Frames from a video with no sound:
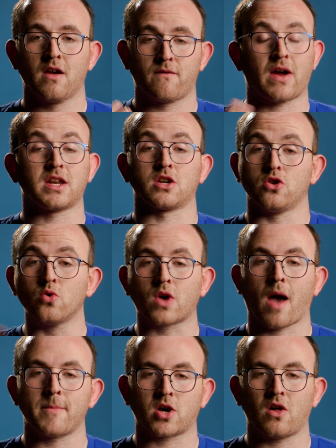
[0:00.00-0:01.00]
finding new
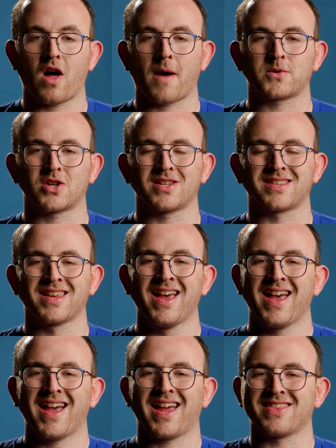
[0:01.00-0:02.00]
chemical options,
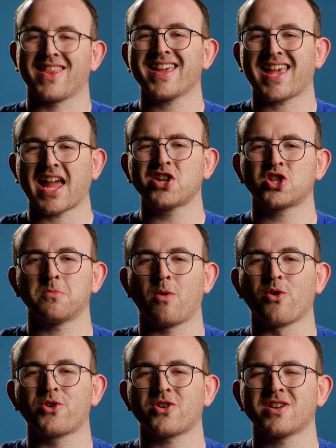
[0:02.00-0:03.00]
and like Agent
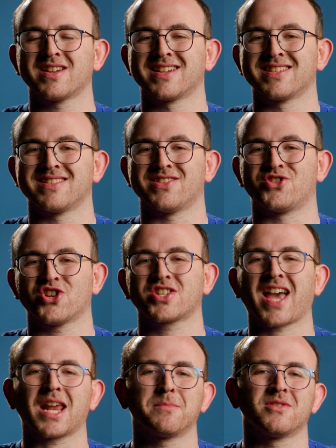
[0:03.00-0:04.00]
Mulder, you just
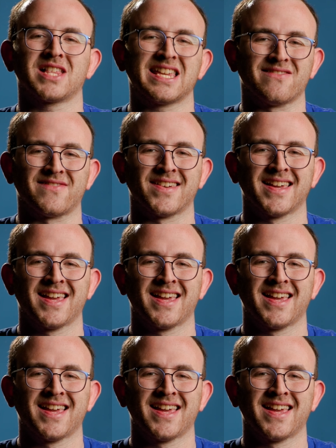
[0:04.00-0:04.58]
gotta believe.